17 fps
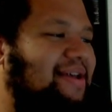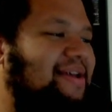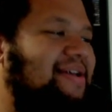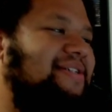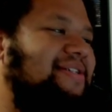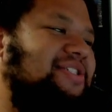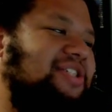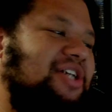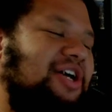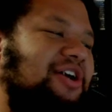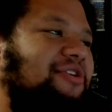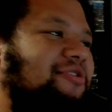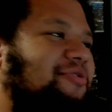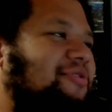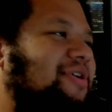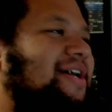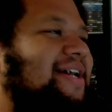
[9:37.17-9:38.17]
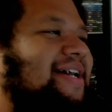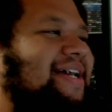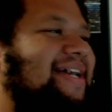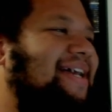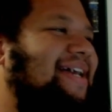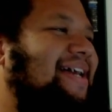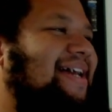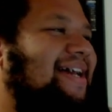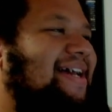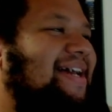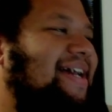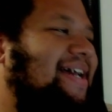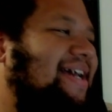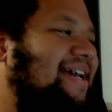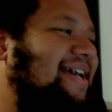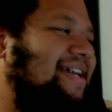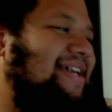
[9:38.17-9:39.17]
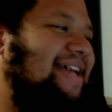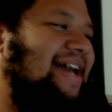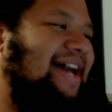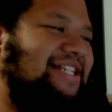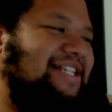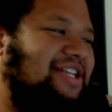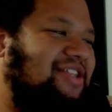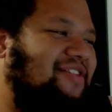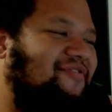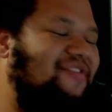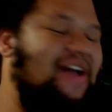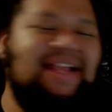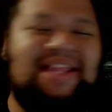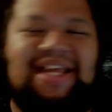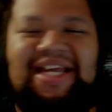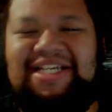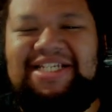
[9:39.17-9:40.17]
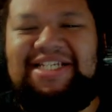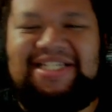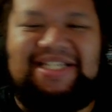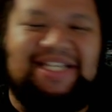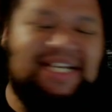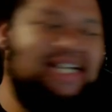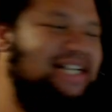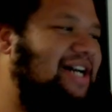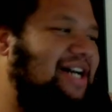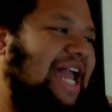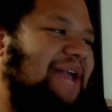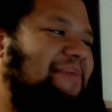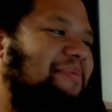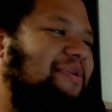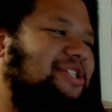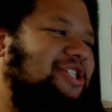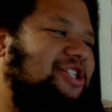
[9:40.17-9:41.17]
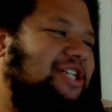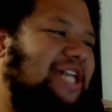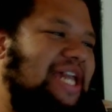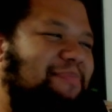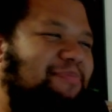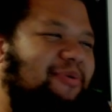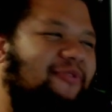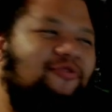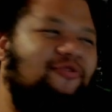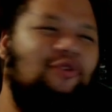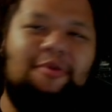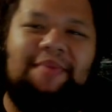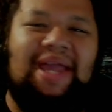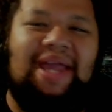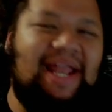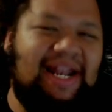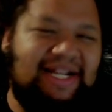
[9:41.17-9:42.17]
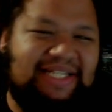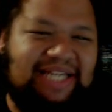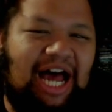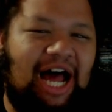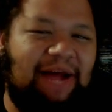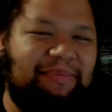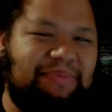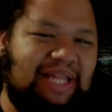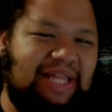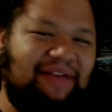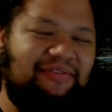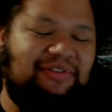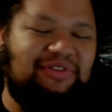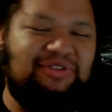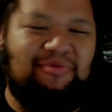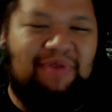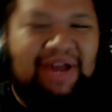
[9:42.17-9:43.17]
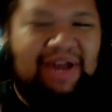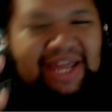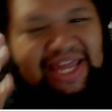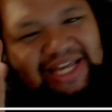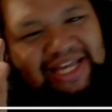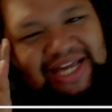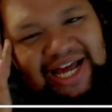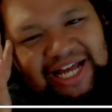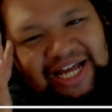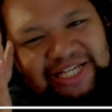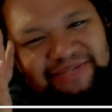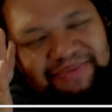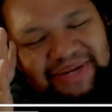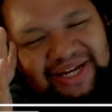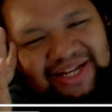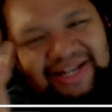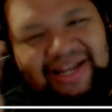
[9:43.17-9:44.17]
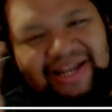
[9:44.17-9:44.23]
So, yeah, so the fact that he's still able to keep performing at a top level the way he has been,